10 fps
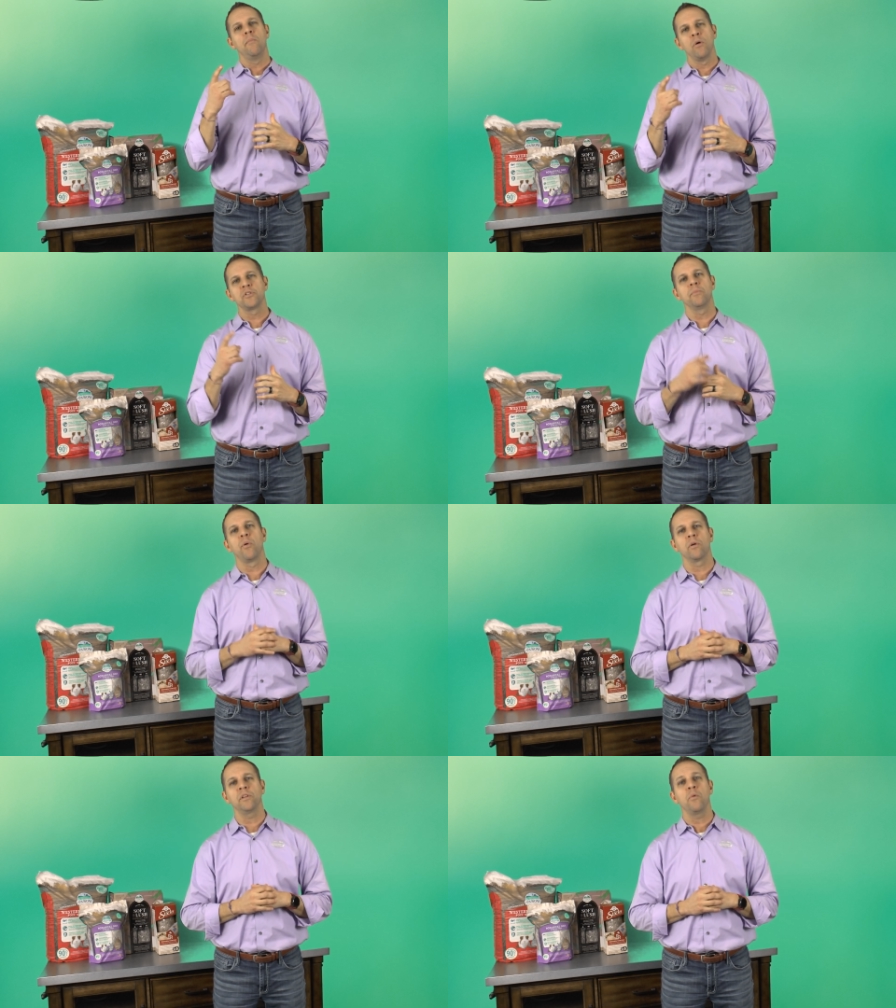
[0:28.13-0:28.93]
Most
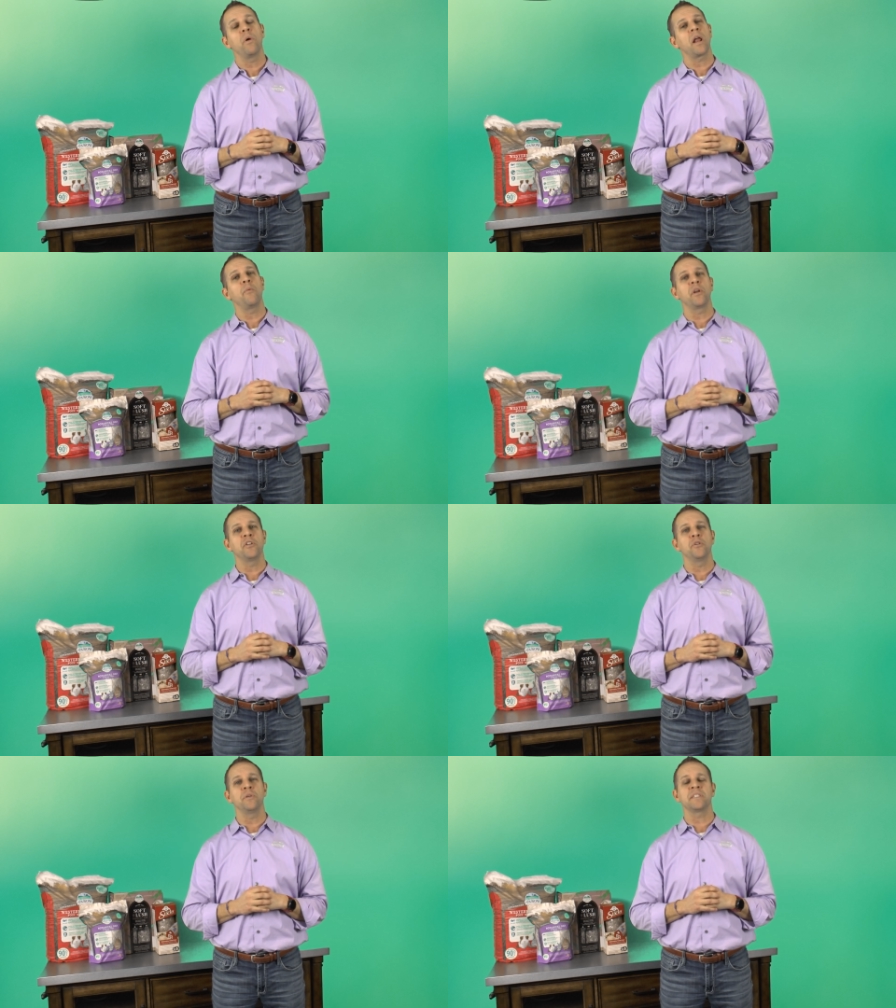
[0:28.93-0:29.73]
importantly, what I want
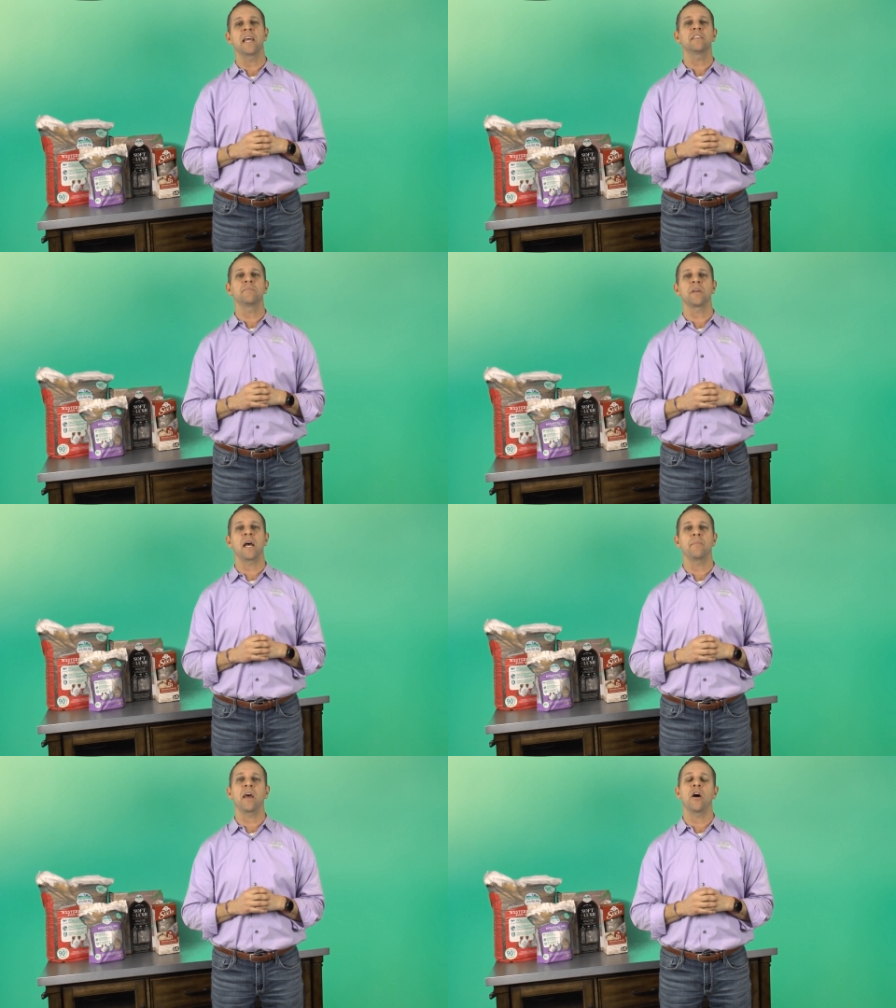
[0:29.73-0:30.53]
to do is take some
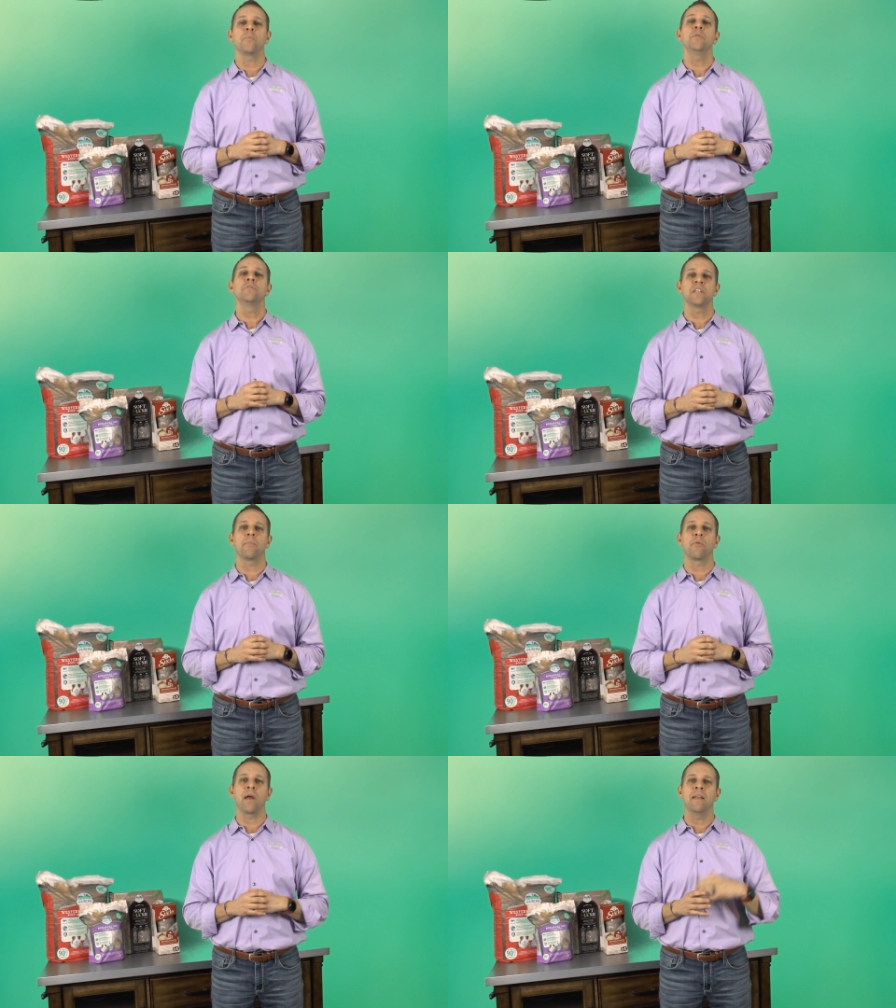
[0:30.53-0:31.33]
time to help you
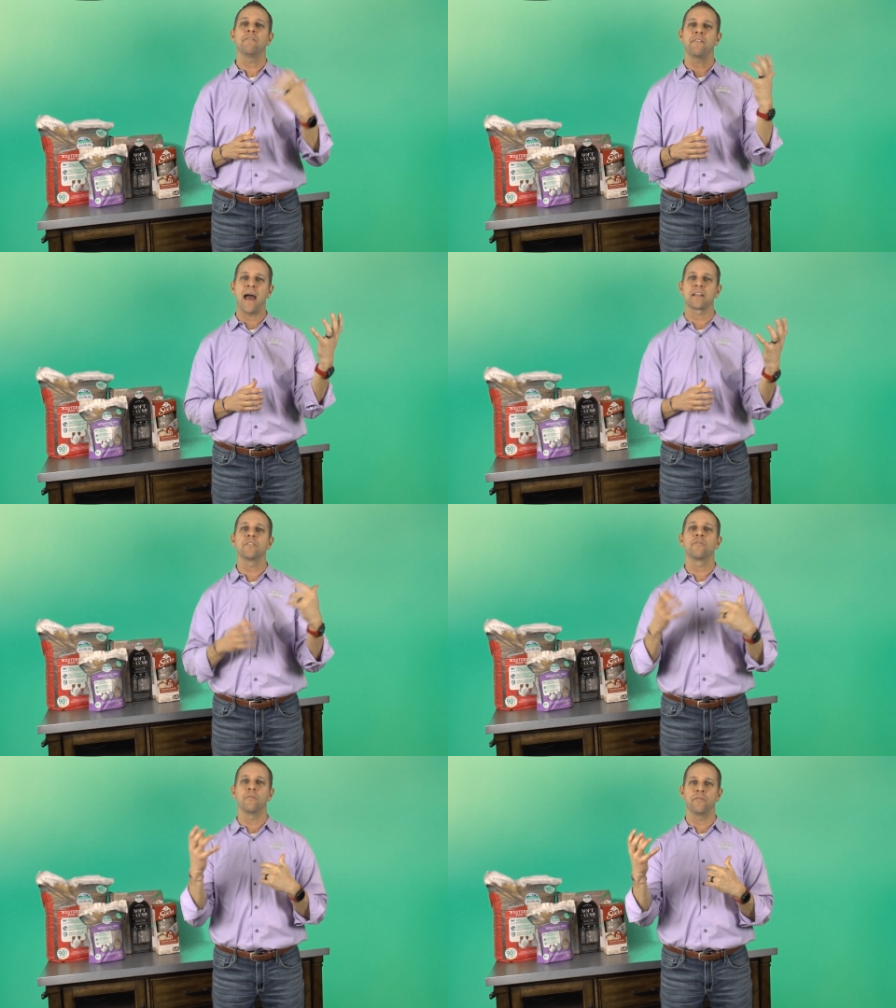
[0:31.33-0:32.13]
separate fact
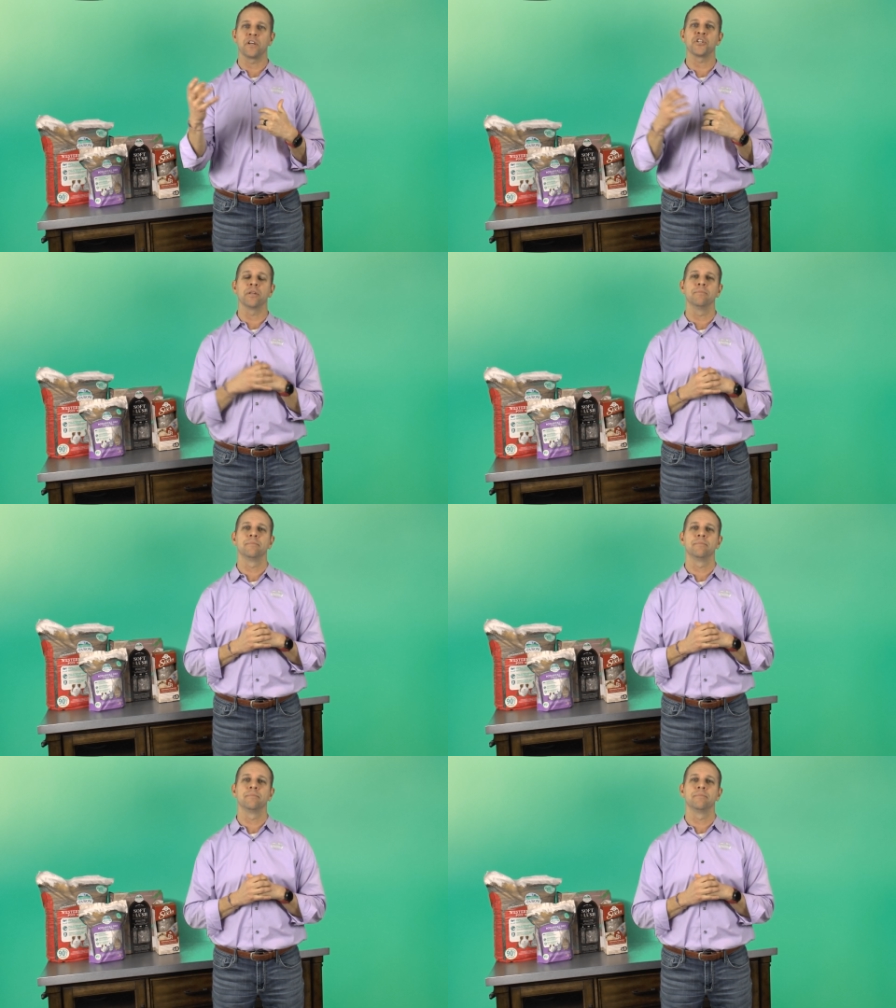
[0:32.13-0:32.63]
from fiction.